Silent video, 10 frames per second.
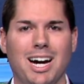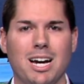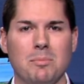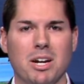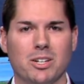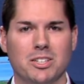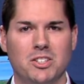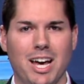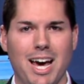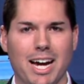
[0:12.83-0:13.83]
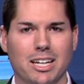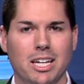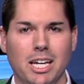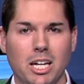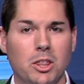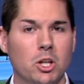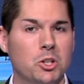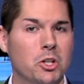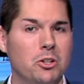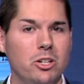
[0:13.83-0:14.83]
I'm Aaron Zach. They're
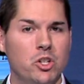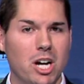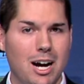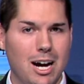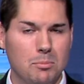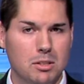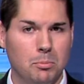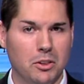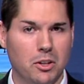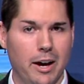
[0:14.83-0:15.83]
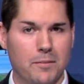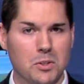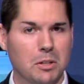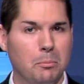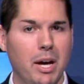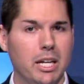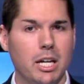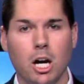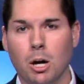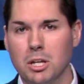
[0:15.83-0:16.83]
dirty jobs, but the efforts of
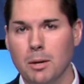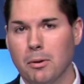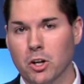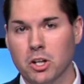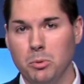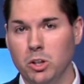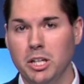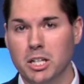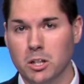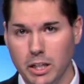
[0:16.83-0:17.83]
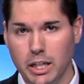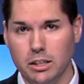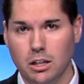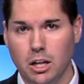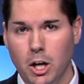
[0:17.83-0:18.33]
many help keep our community clean.